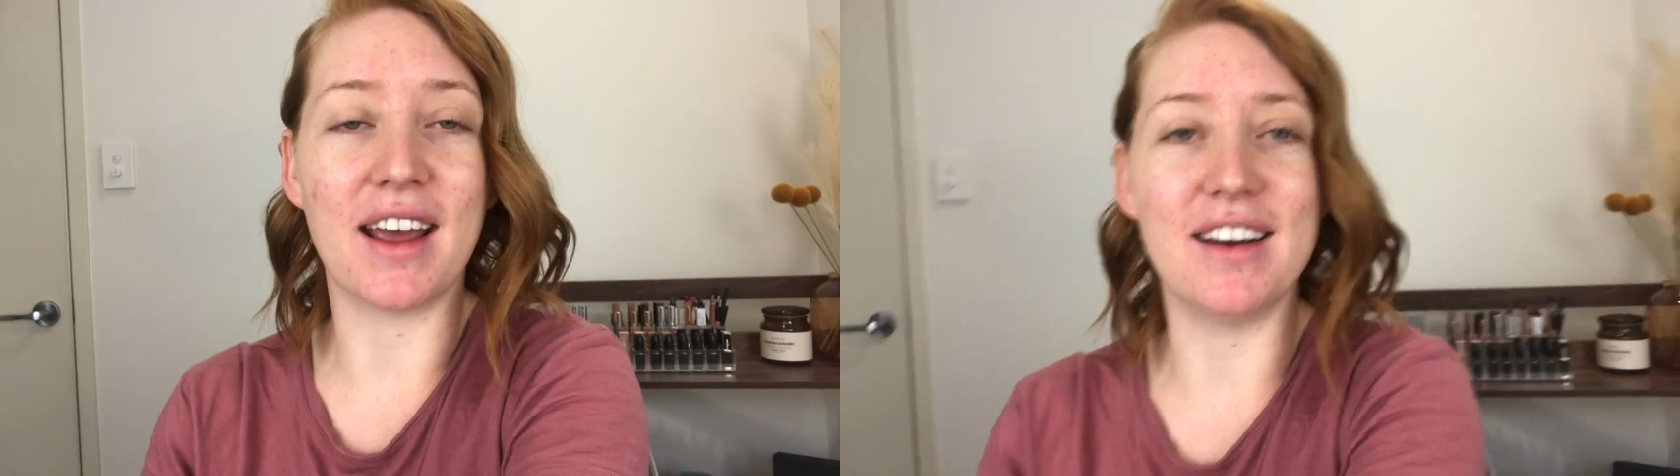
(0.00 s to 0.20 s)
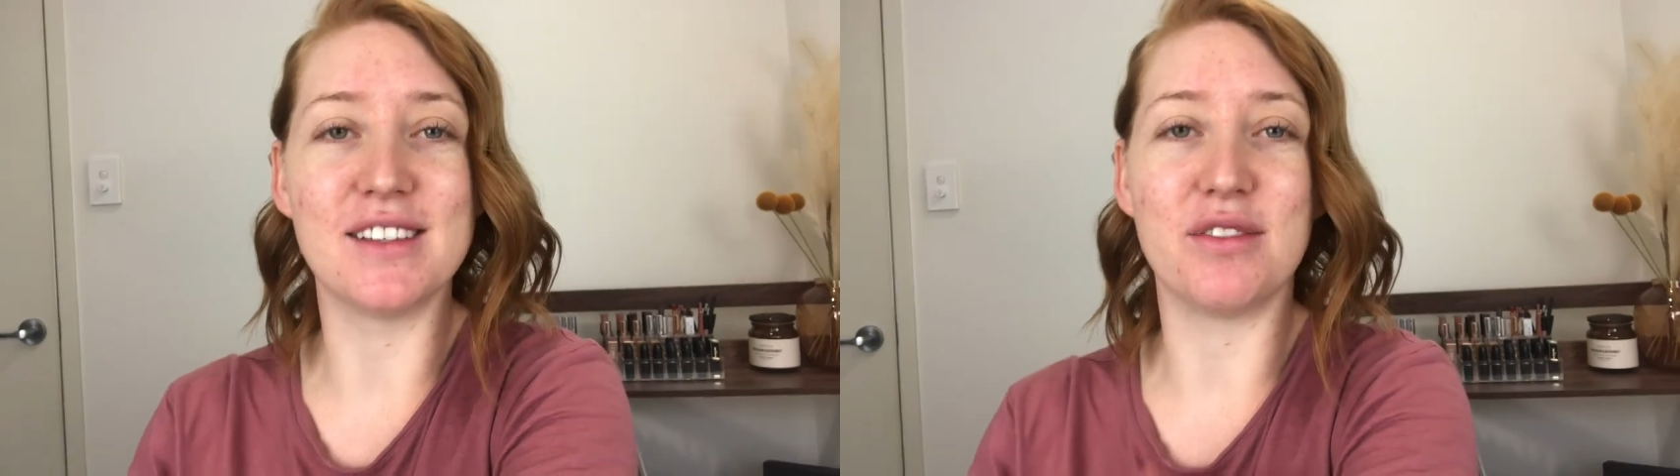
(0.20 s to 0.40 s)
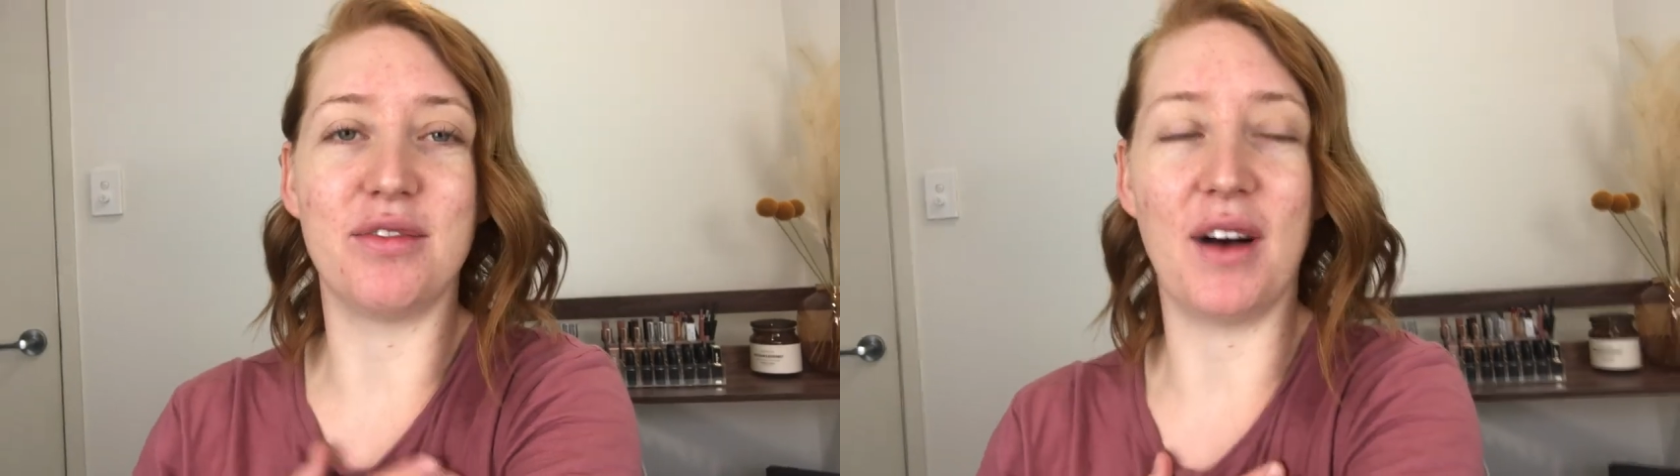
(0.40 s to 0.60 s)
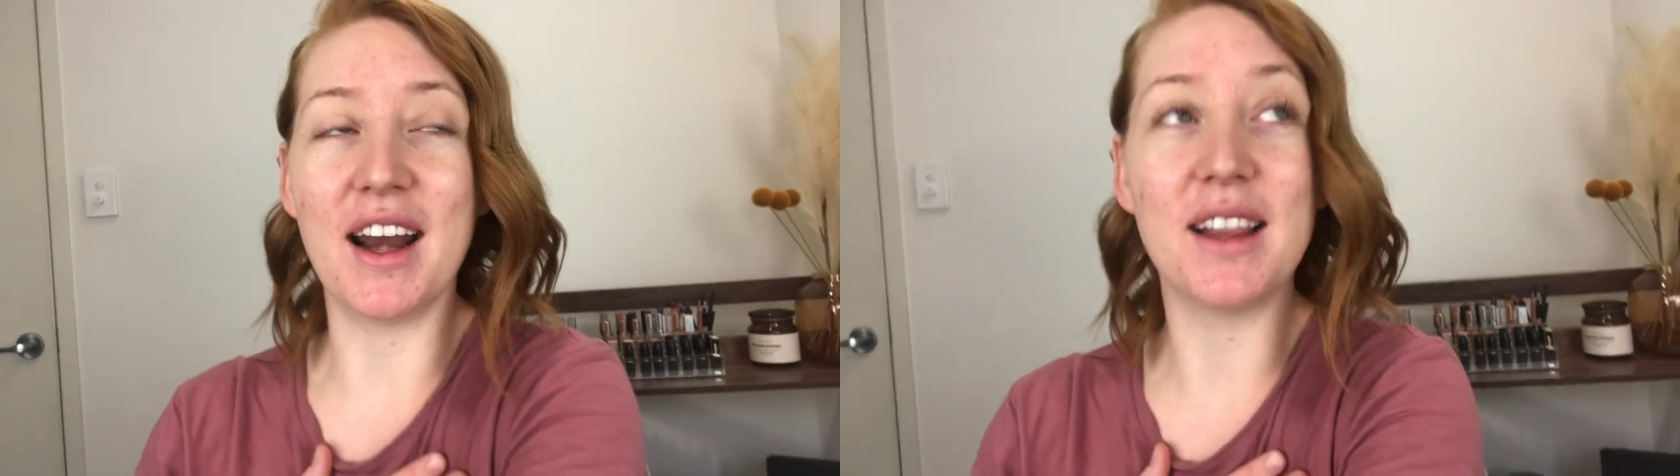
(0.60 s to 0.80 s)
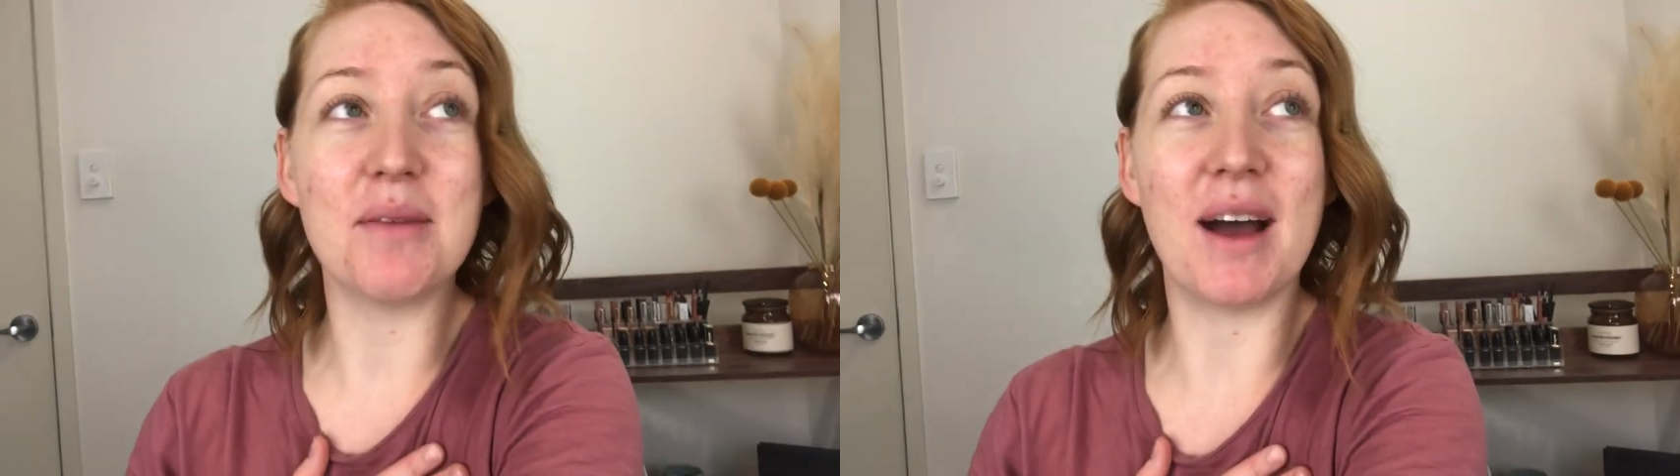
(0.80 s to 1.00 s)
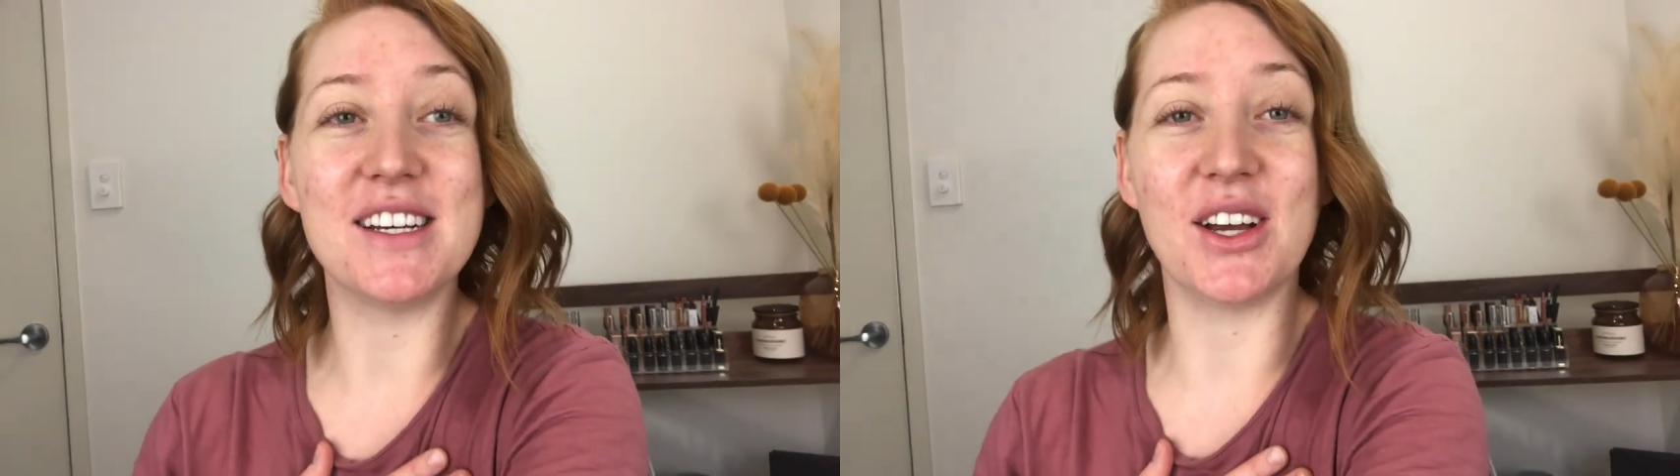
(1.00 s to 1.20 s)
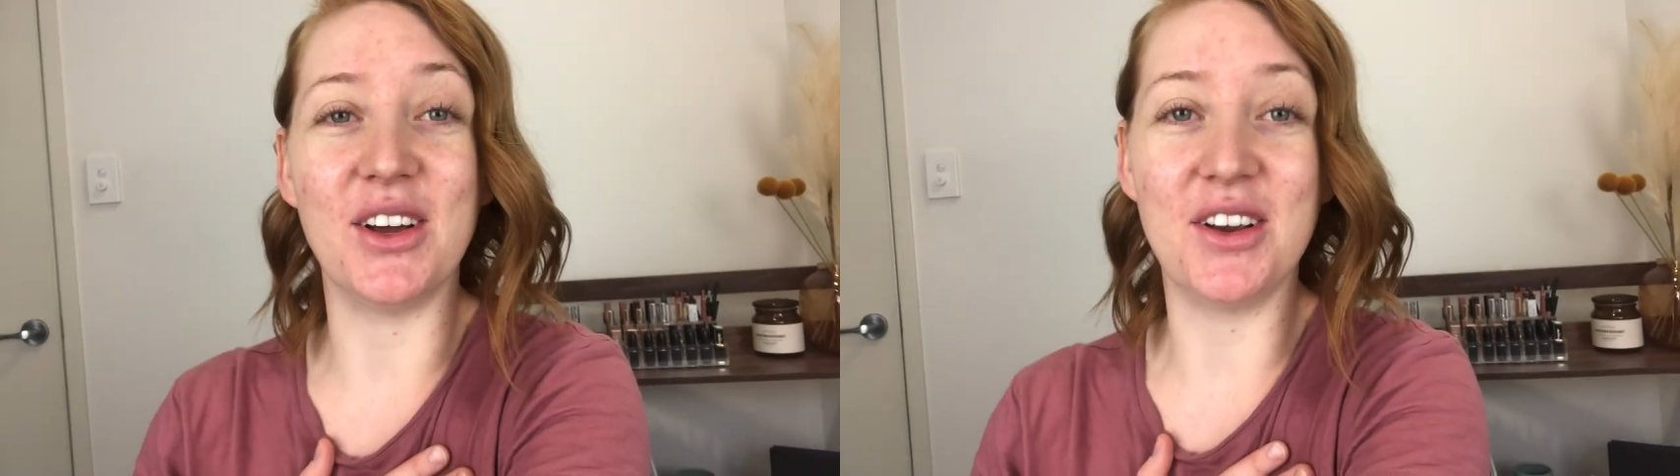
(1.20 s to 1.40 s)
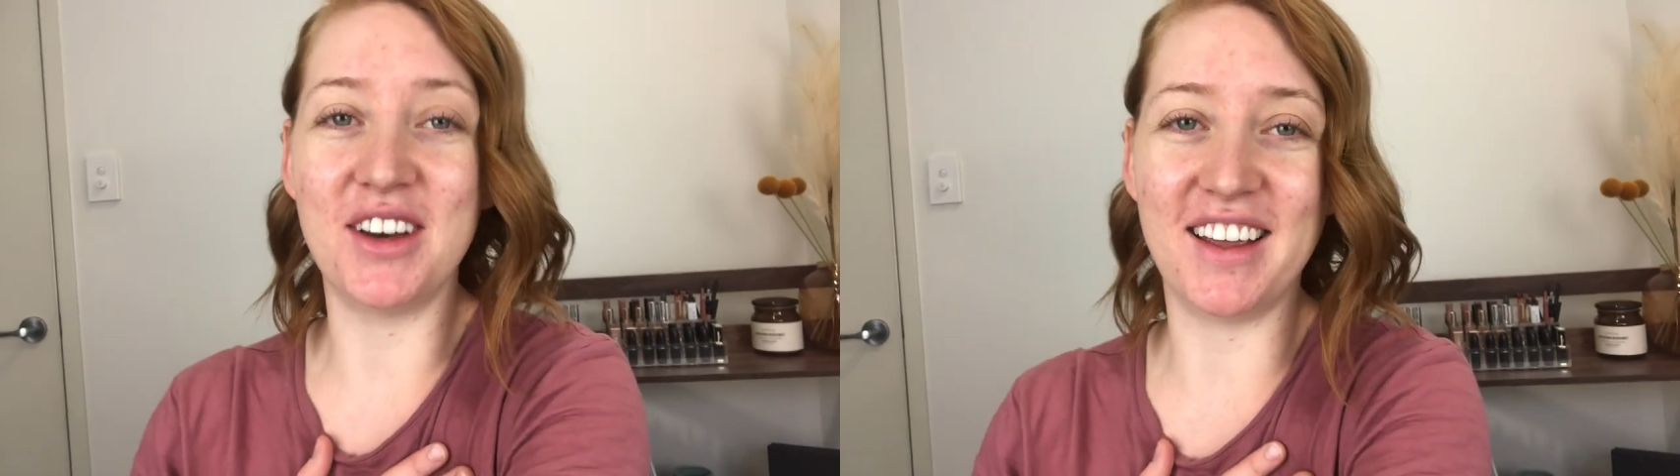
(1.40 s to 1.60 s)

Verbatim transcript: and it's finally my turn.